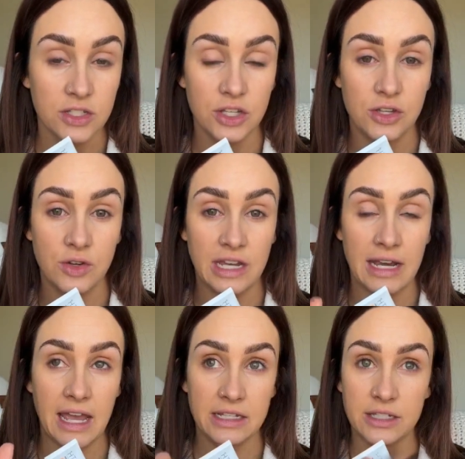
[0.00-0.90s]
So you
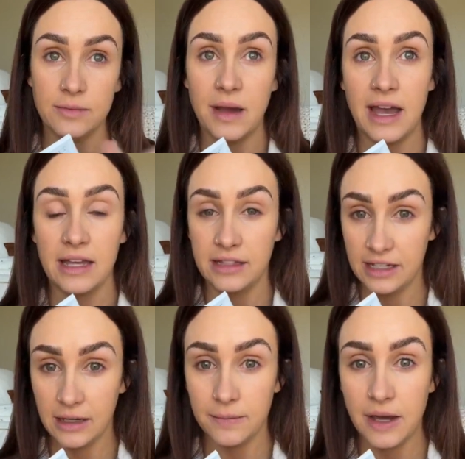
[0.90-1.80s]
can head to my
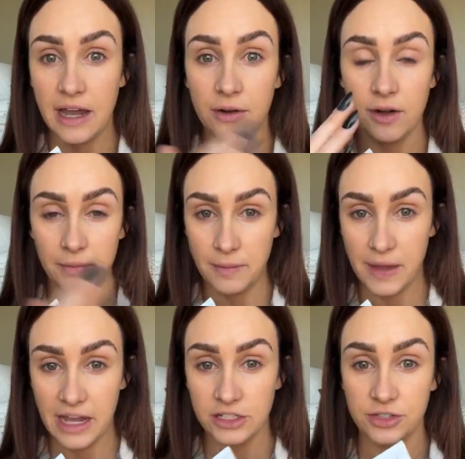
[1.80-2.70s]
link in bio on my
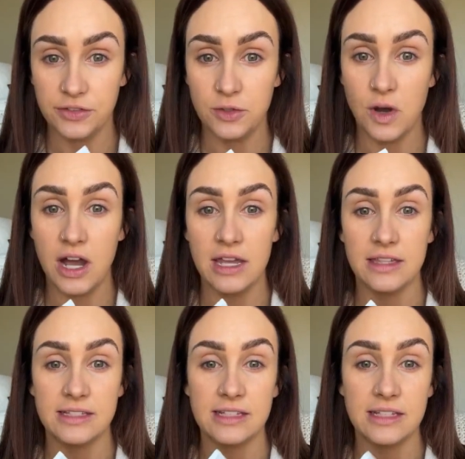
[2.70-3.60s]
page if you want.
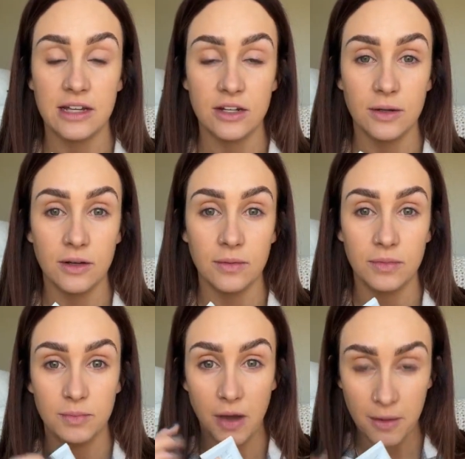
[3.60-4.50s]
This is under
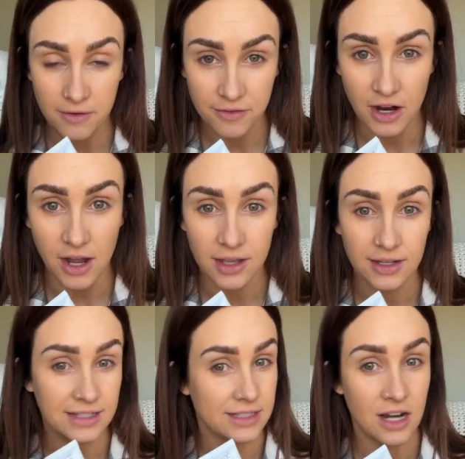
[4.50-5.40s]
Pomifera.
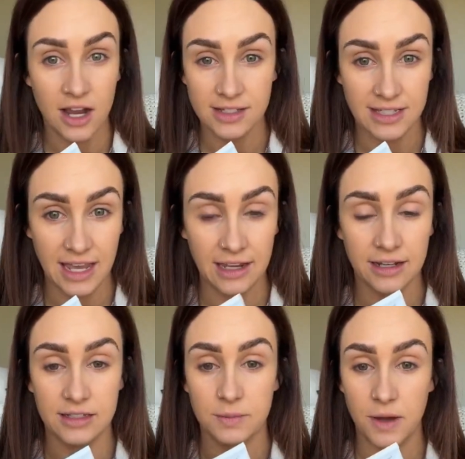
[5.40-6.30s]
It's not
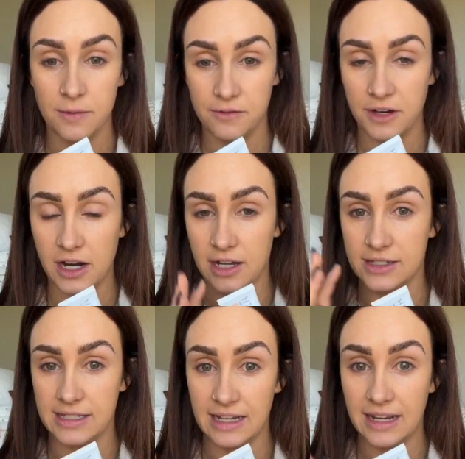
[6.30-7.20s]
Saint, it's Pomifera
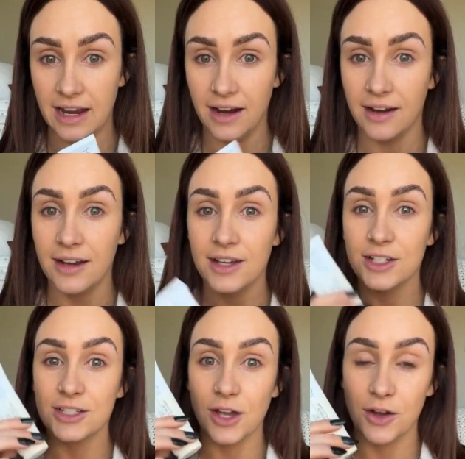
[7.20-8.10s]
Skincare.
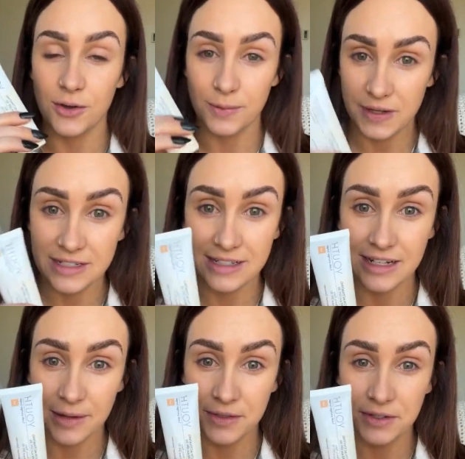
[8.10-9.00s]
So
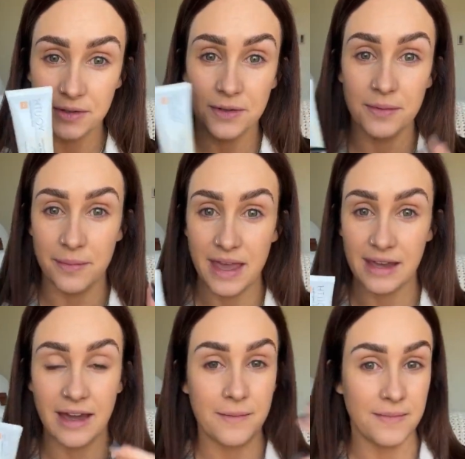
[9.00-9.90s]
BTW,
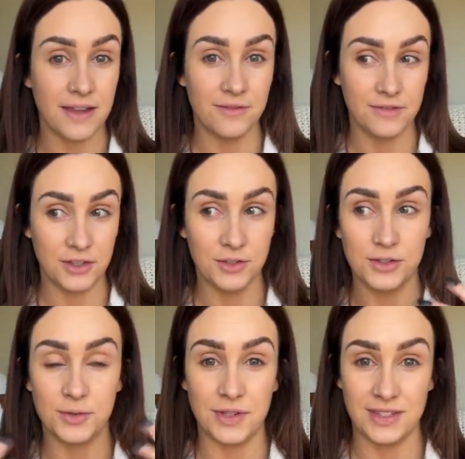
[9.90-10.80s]
makeup
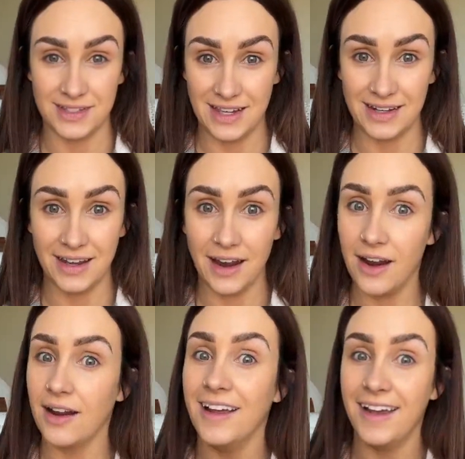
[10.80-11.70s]
infused with
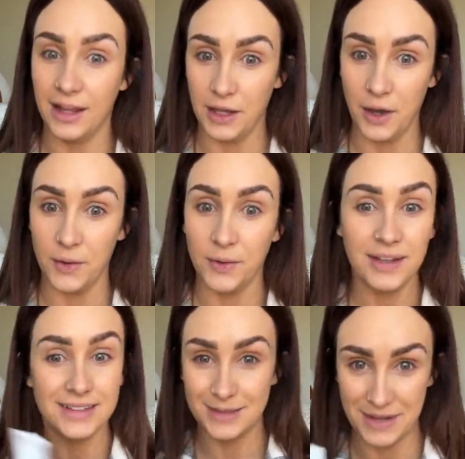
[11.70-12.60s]
skincare. Hello,
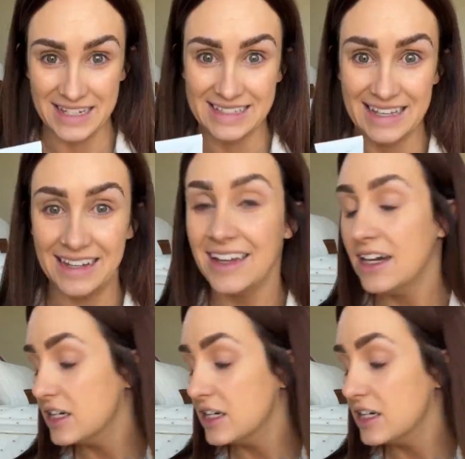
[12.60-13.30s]
it's amazing.